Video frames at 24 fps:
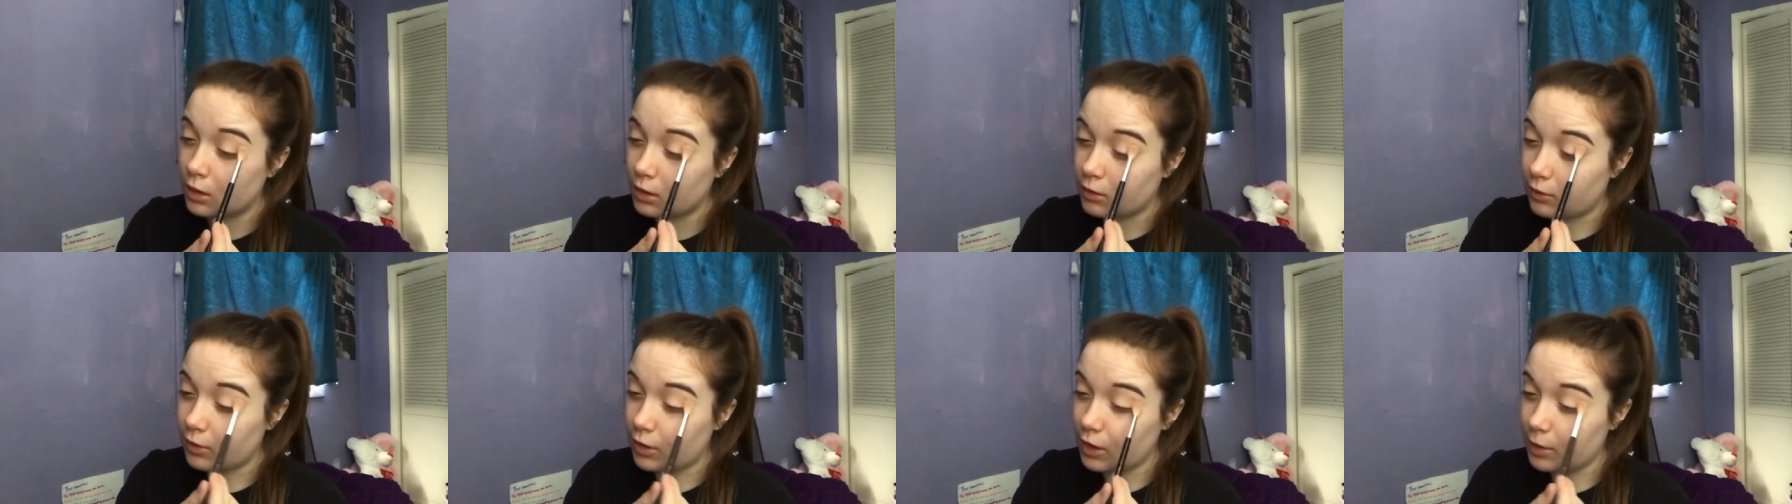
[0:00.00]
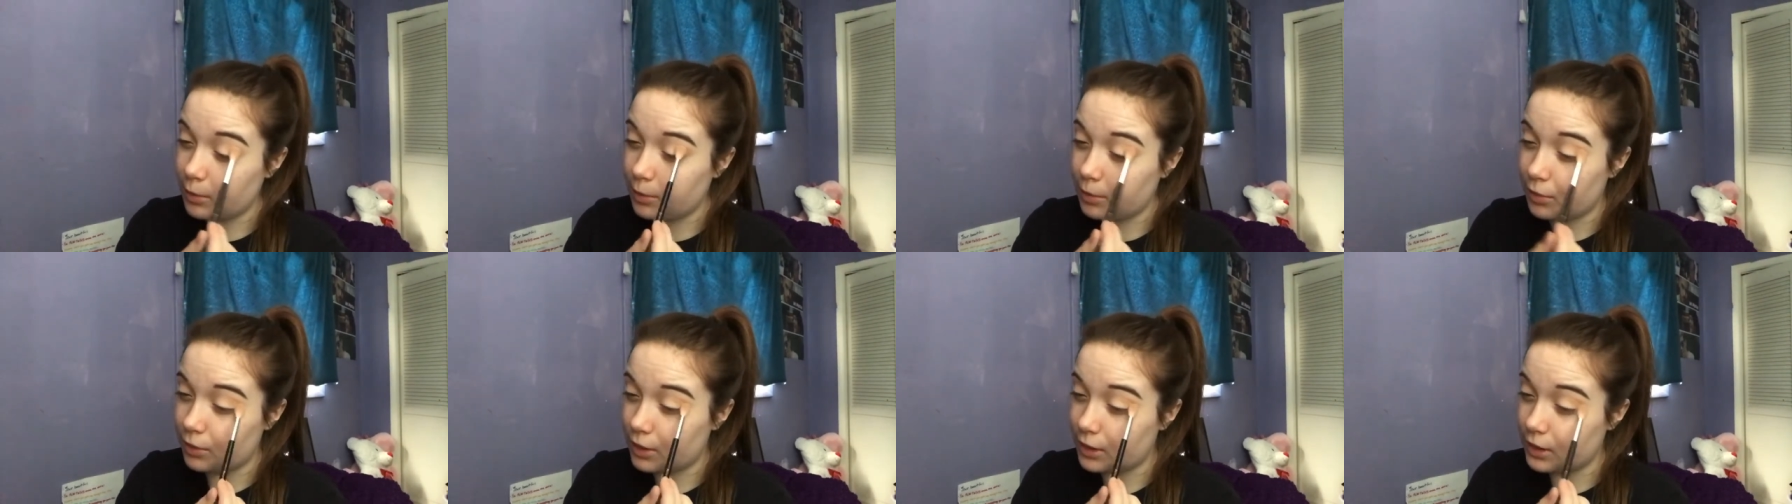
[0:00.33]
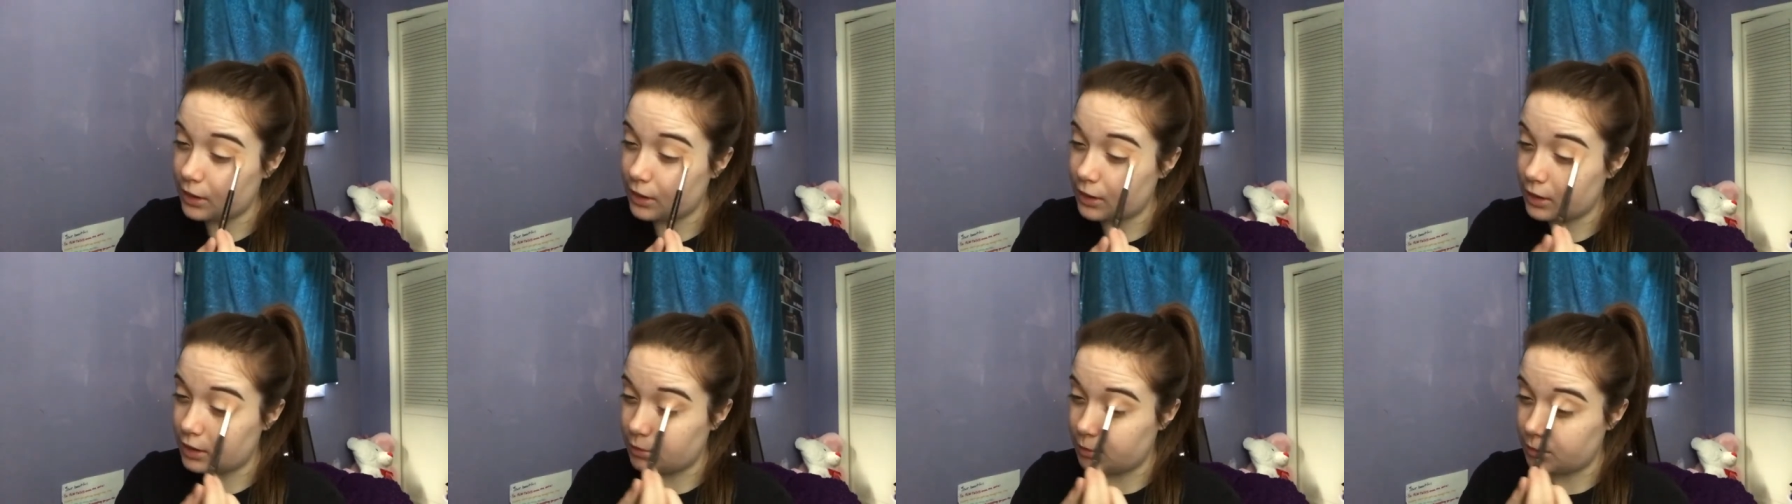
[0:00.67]
It's very
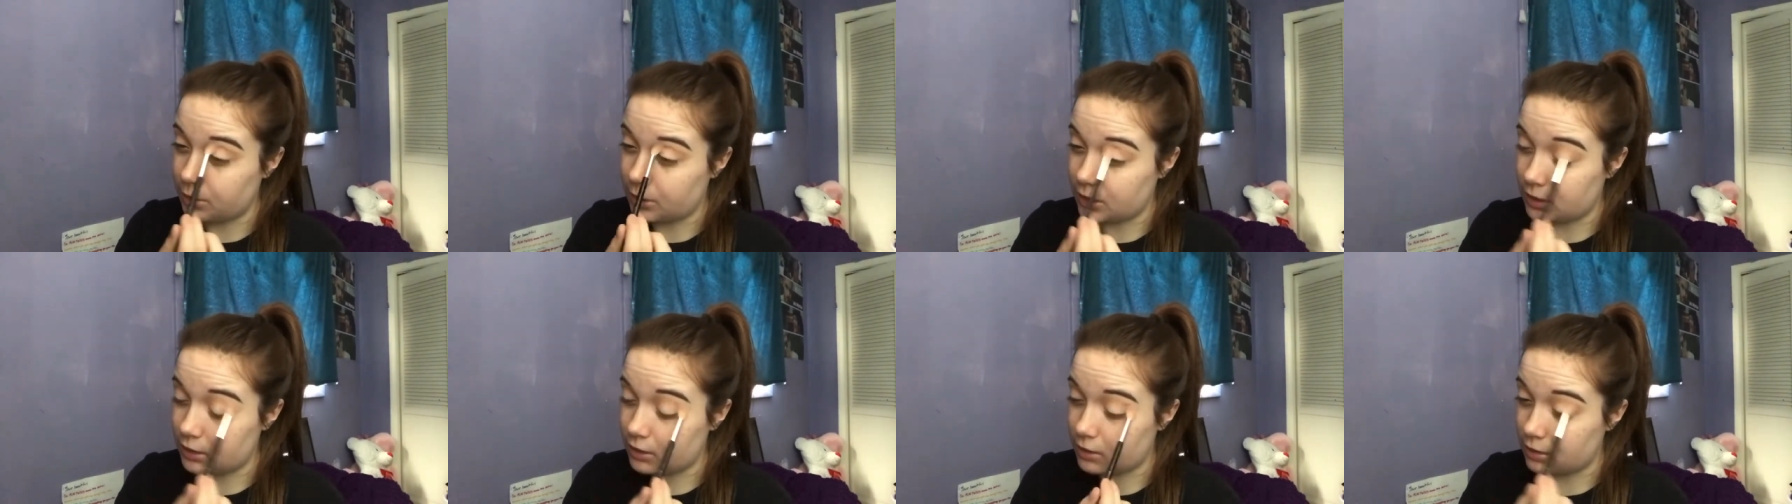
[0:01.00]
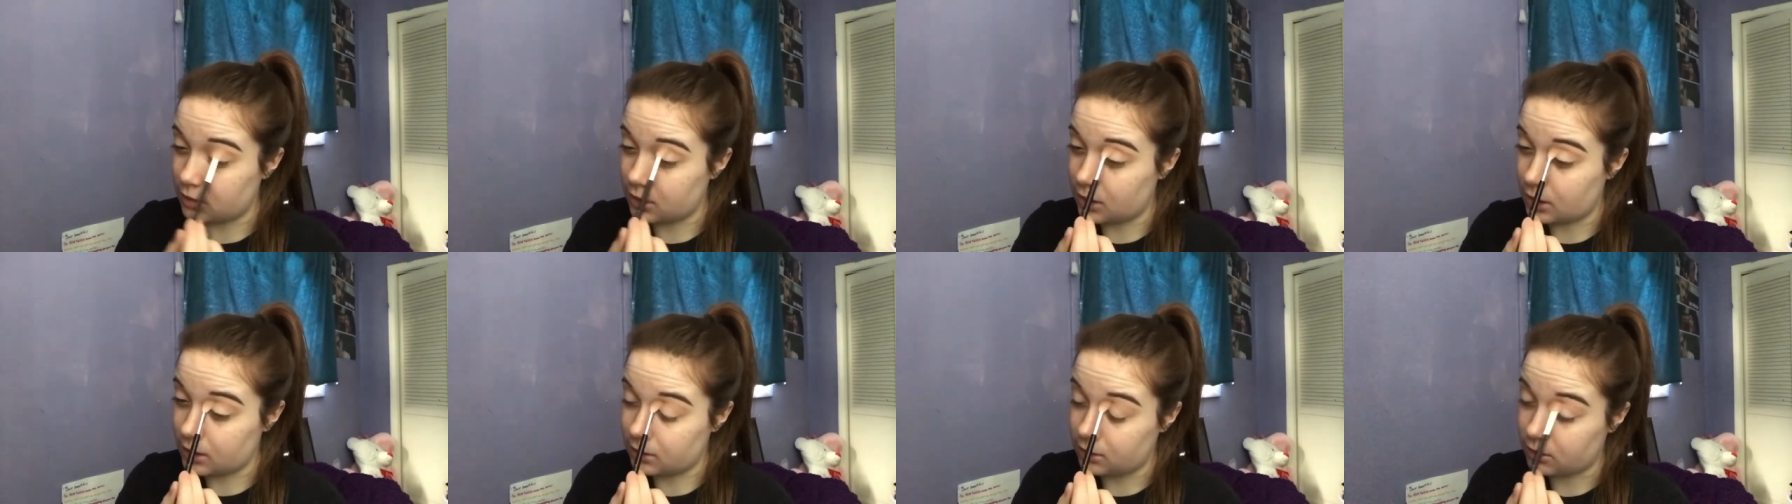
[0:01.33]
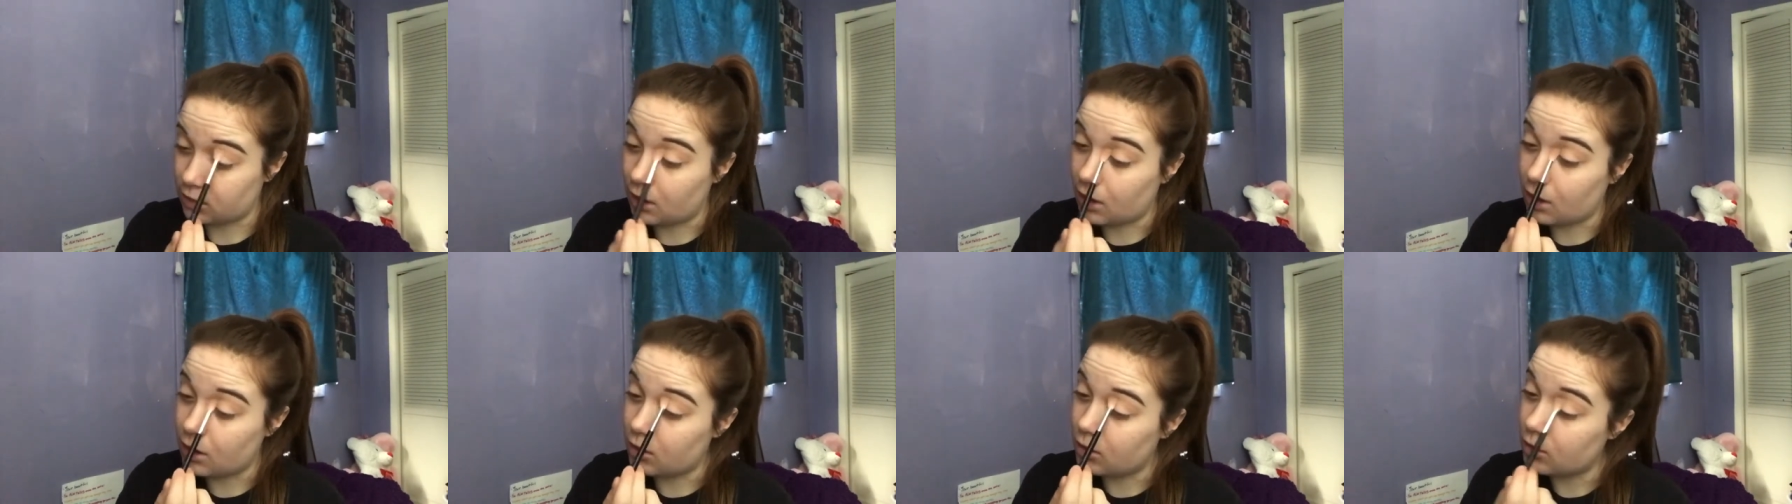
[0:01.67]
pretty and it blends nice
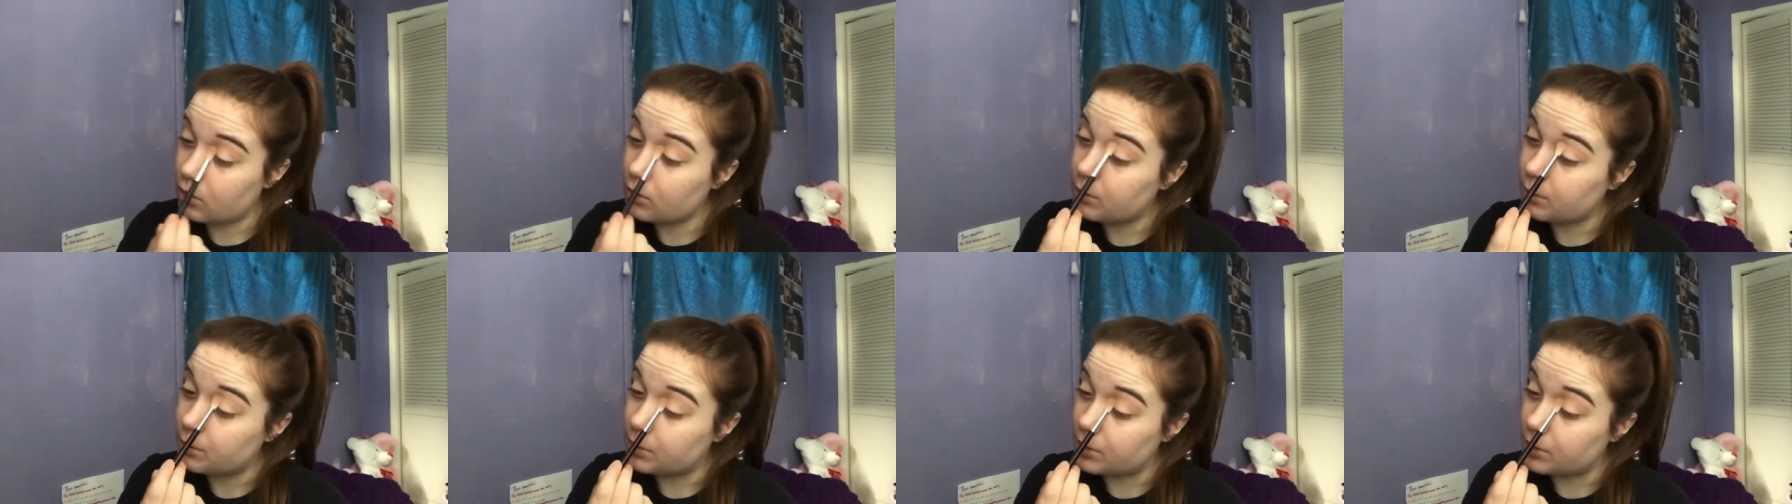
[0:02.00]
though,